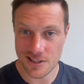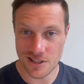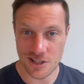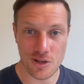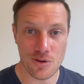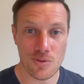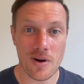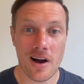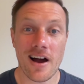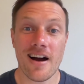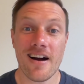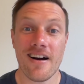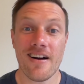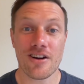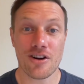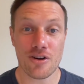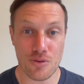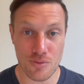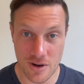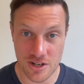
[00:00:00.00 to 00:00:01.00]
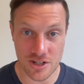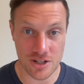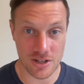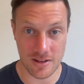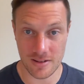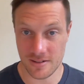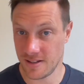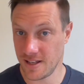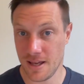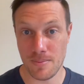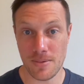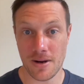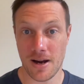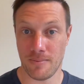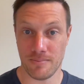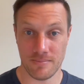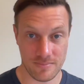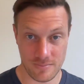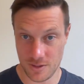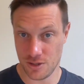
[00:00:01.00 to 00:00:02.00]
you are crushing it. Keep it
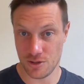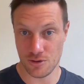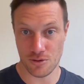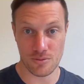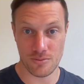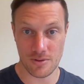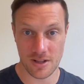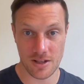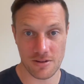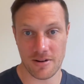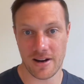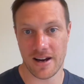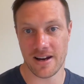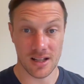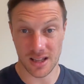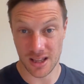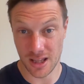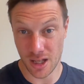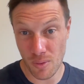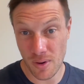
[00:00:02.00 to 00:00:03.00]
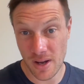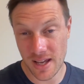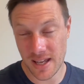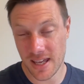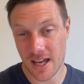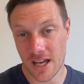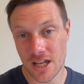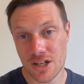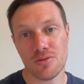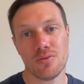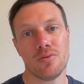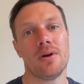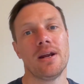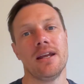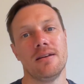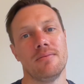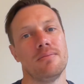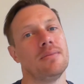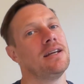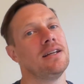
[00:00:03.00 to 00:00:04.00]
up. You're doing really great. Lower engagement
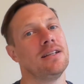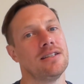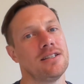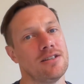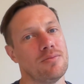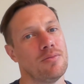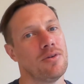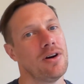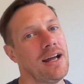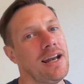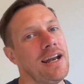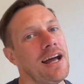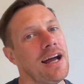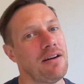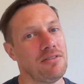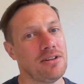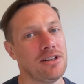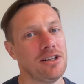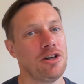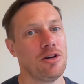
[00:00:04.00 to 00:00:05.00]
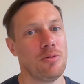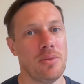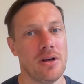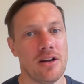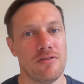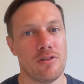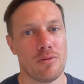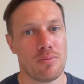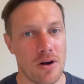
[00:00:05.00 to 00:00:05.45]
rate means you might have a little bit of a